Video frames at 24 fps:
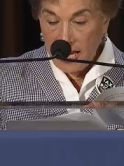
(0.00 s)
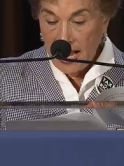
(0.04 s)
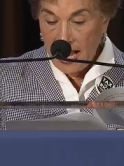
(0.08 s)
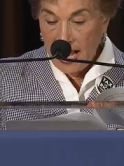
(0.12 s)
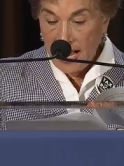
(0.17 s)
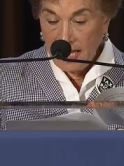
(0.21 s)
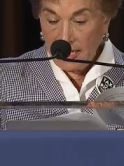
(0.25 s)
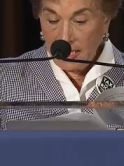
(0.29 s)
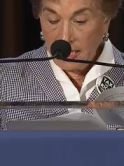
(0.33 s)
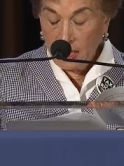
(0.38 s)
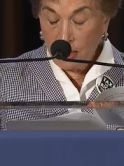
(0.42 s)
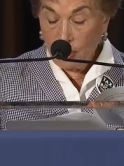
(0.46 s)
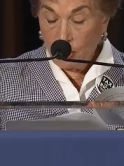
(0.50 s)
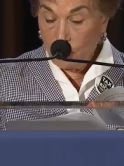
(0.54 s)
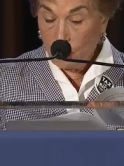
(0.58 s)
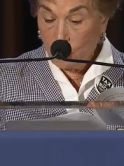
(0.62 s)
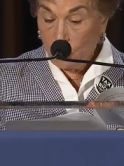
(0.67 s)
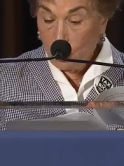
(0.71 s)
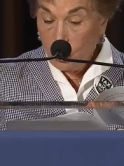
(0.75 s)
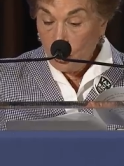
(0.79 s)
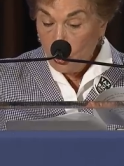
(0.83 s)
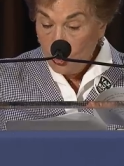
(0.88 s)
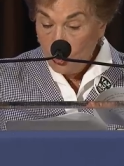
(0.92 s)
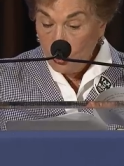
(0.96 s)
adding
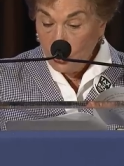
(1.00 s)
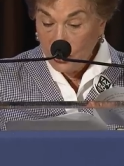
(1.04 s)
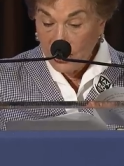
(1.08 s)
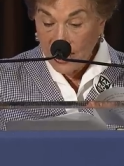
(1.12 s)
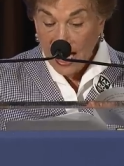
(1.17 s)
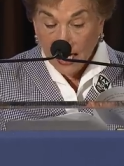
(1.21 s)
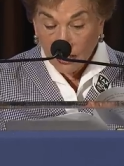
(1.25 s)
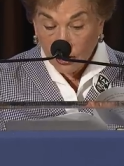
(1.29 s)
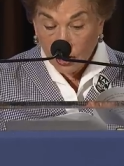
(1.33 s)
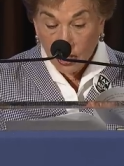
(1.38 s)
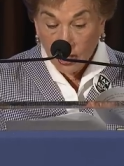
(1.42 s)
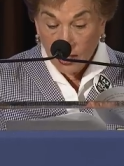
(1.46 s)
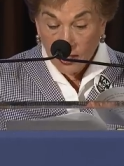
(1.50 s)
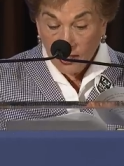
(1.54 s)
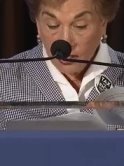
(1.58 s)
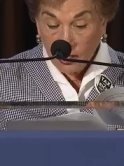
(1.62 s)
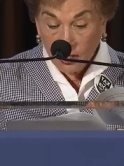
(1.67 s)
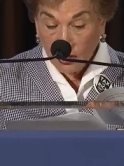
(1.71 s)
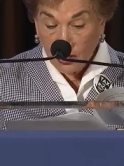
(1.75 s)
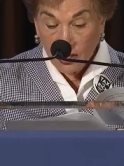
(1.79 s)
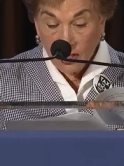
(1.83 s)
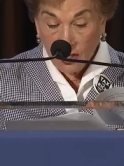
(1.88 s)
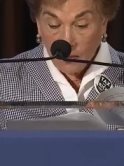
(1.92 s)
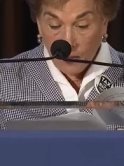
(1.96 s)
two sections
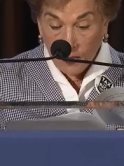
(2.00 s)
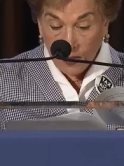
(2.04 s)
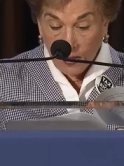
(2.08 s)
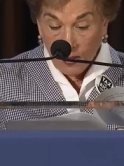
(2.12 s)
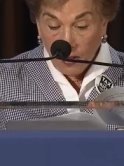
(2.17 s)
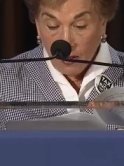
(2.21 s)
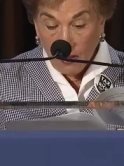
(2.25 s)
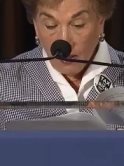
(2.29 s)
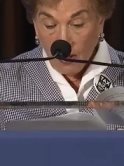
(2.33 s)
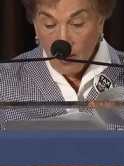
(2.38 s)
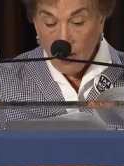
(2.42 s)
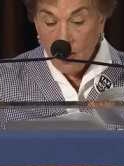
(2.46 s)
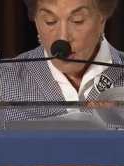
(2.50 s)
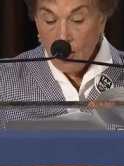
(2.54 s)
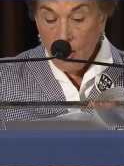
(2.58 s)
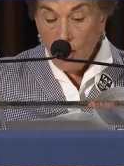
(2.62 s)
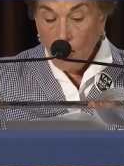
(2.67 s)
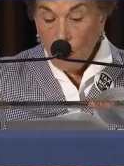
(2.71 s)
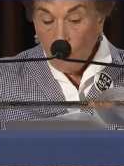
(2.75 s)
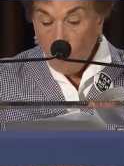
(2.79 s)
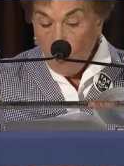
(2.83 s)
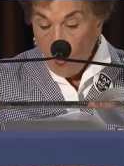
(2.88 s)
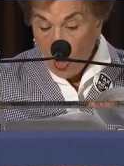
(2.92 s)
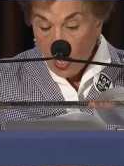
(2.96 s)
to the bill.
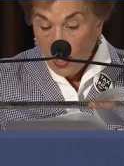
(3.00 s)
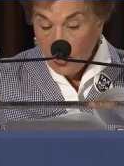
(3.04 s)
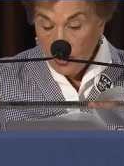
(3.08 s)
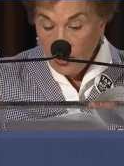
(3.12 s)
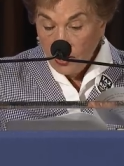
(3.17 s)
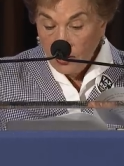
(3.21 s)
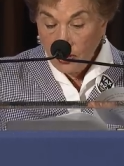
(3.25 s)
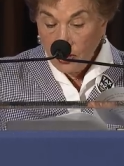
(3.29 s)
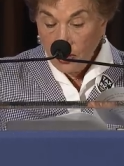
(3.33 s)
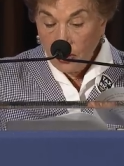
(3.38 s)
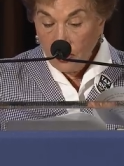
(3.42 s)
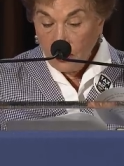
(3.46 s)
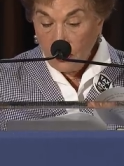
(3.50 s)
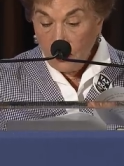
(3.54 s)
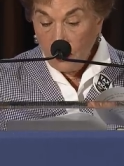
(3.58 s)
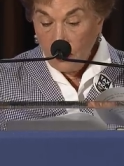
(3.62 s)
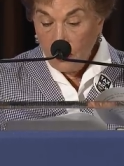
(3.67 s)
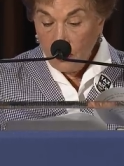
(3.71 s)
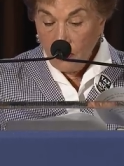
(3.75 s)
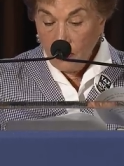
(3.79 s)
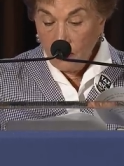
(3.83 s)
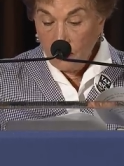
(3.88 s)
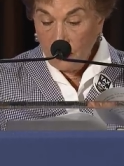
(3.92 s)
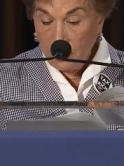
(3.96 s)
One
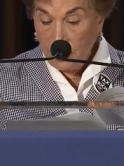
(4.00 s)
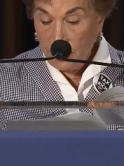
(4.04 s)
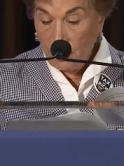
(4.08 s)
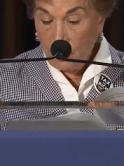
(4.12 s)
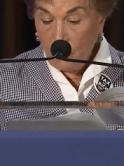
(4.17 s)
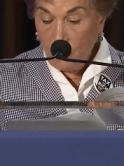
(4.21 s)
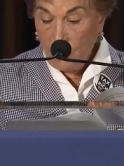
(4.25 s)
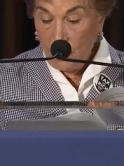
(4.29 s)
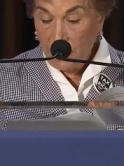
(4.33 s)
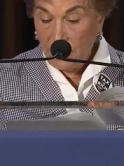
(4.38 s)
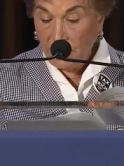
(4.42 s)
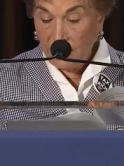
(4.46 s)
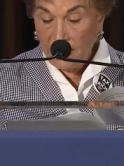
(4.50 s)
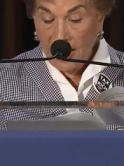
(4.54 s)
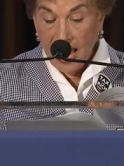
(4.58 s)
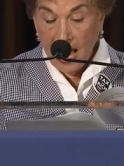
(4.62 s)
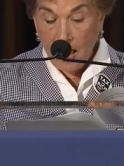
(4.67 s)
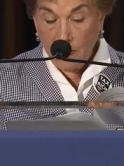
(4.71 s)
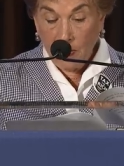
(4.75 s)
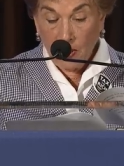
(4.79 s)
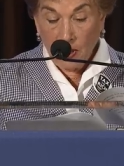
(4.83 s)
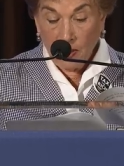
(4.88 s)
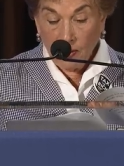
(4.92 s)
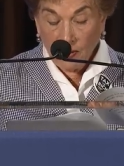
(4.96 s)
to deal with
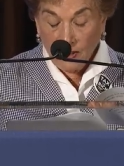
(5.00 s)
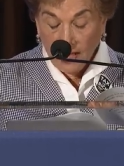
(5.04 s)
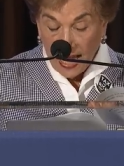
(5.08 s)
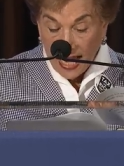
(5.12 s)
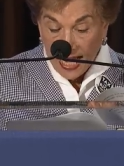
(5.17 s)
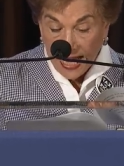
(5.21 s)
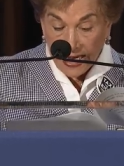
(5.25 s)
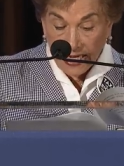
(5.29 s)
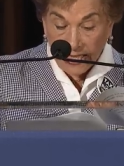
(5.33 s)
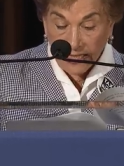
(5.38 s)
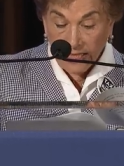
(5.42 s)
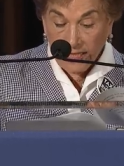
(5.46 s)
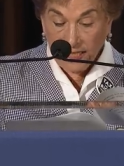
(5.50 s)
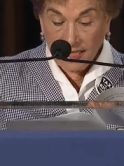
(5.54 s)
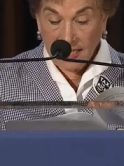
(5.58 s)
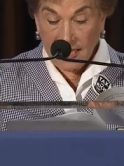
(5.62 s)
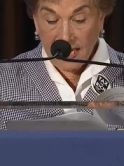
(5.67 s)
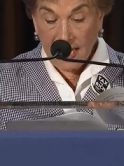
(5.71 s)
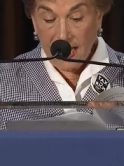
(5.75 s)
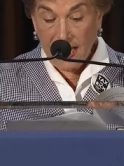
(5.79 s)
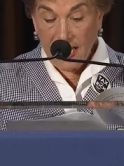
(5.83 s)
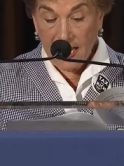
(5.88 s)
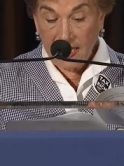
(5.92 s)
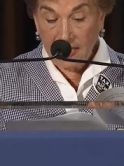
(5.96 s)
capital gains
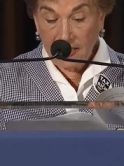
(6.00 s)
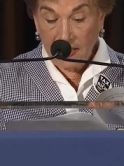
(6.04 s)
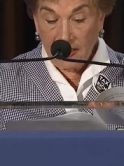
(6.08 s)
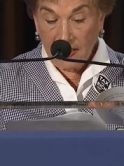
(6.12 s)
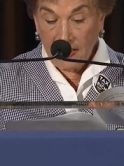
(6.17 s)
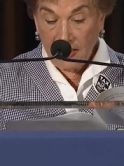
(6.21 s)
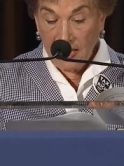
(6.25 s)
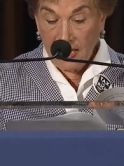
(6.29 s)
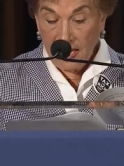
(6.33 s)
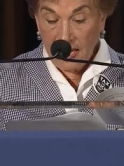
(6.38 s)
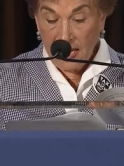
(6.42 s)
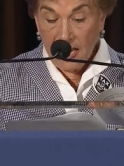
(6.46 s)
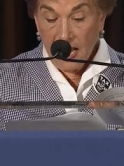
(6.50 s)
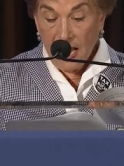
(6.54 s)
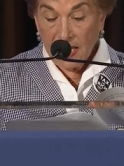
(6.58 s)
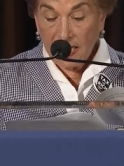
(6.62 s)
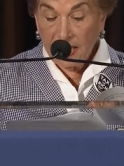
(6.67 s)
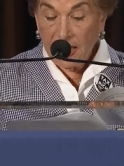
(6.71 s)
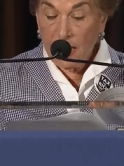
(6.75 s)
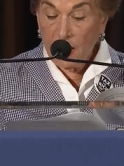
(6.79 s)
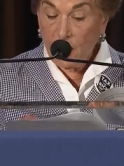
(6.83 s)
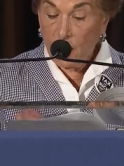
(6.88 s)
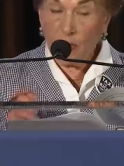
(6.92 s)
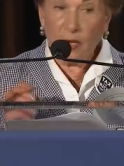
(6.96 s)
and the
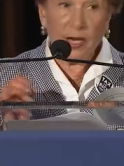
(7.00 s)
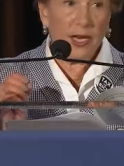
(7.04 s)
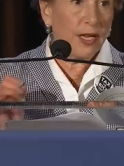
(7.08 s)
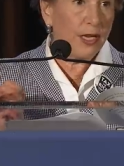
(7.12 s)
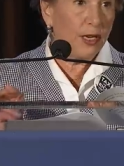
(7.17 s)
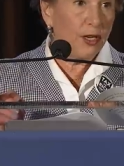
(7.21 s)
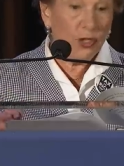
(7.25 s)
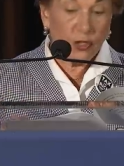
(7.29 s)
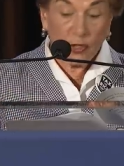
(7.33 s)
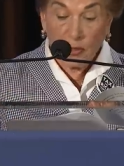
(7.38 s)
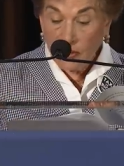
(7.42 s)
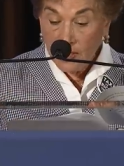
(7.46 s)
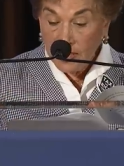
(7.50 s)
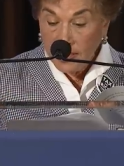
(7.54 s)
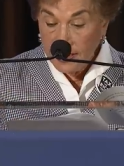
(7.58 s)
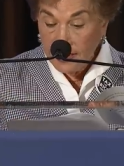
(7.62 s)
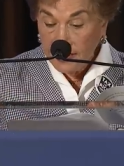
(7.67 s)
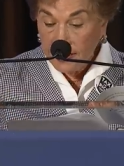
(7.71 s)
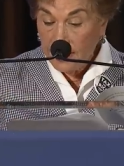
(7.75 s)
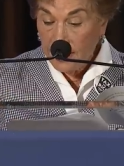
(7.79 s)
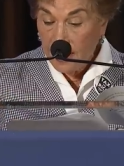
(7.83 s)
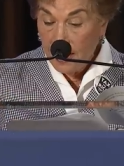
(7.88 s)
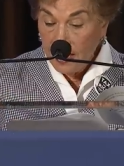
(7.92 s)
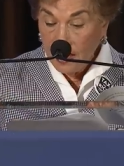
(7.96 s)
carried
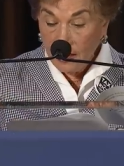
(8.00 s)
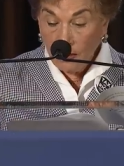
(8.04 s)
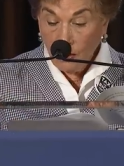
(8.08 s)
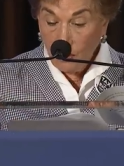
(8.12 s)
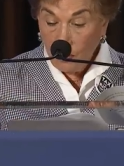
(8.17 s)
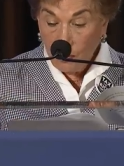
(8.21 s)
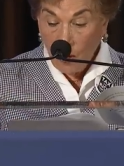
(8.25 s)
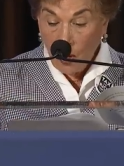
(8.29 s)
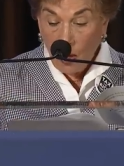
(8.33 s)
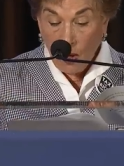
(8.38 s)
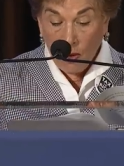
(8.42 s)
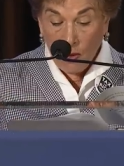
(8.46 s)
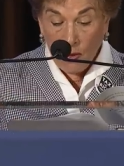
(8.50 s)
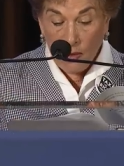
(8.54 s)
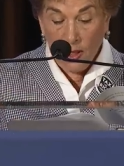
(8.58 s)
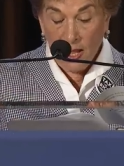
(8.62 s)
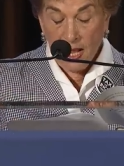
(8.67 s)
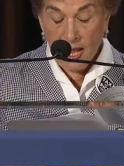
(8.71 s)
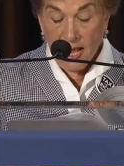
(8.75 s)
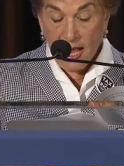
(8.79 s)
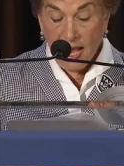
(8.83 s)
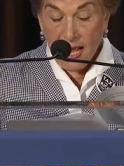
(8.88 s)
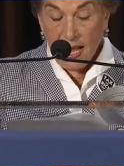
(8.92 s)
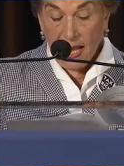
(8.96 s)
interest uh, loophole,
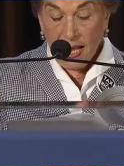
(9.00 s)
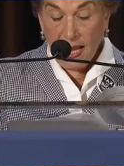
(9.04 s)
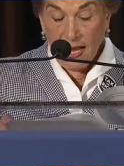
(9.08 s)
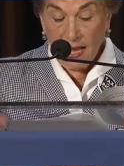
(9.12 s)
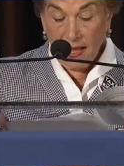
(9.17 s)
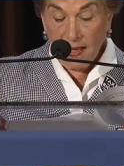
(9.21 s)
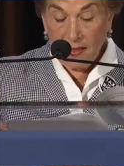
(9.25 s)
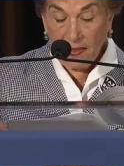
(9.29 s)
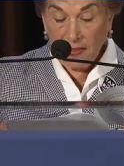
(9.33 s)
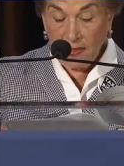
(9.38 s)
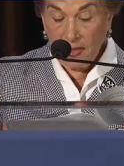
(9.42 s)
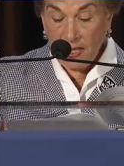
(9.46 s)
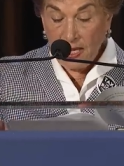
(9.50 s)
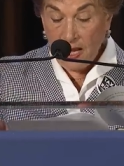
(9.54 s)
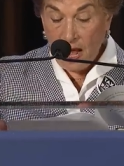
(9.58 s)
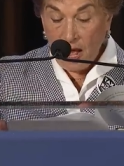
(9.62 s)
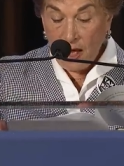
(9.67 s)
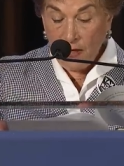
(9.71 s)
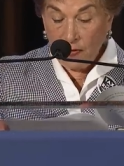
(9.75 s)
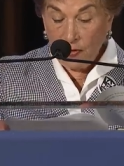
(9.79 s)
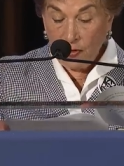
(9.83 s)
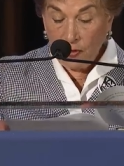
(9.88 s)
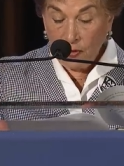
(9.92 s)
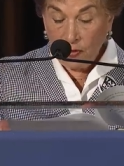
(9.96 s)
and the
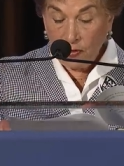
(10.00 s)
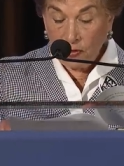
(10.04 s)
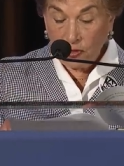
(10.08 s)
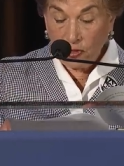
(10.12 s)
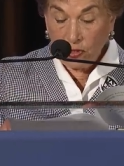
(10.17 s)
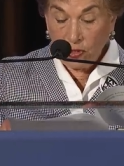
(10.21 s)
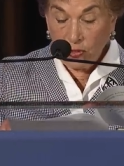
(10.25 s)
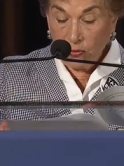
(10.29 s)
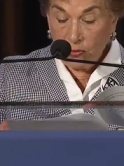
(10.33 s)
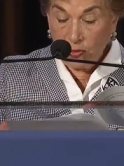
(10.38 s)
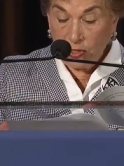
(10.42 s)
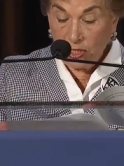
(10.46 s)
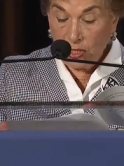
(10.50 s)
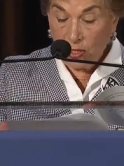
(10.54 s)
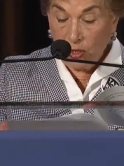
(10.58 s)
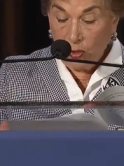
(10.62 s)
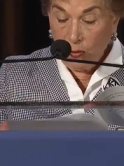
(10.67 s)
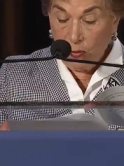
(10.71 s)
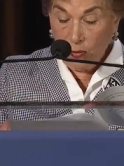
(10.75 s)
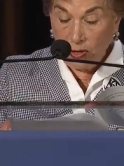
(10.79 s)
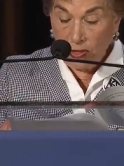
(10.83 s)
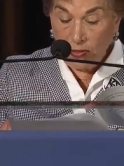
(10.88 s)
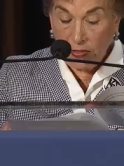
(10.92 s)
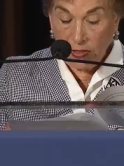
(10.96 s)
other to deal
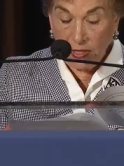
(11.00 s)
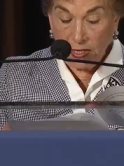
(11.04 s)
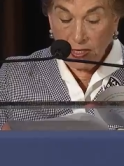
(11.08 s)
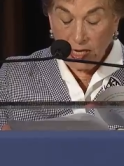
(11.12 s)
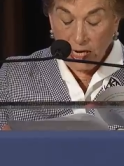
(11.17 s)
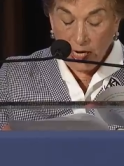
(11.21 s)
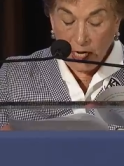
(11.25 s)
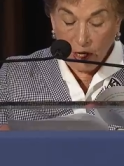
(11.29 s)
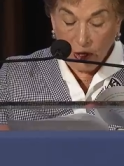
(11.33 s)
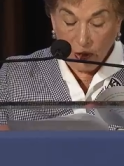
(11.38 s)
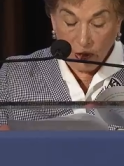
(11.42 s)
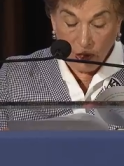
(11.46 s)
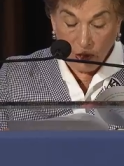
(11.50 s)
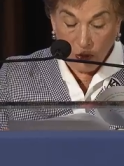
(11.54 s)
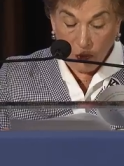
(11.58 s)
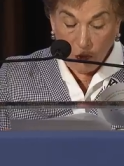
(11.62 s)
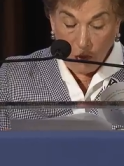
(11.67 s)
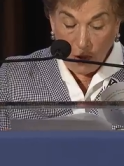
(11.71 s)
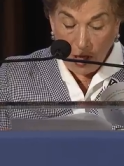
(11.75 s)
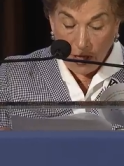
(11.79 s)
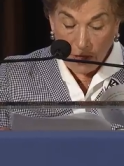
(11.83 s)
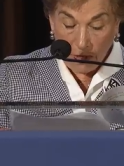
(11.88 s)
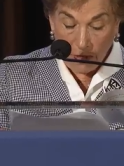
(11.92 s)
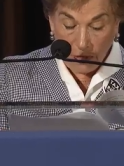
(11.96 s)
with inherited
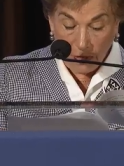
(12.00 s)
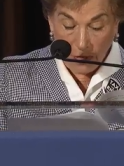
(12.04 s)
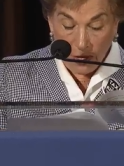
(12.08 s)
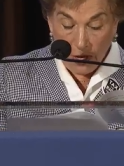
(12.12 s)
wealth.